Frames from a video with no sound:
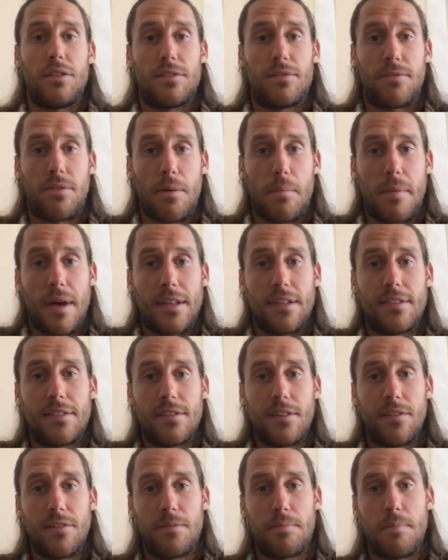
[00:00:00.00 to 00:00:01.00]
from my
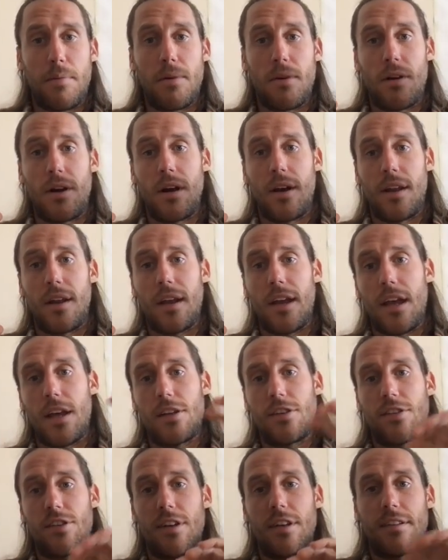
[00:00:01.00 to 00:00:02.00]
surfboard
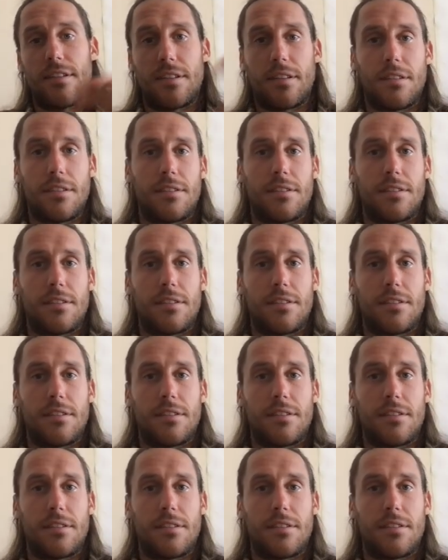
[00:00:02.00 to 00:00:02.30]
edges.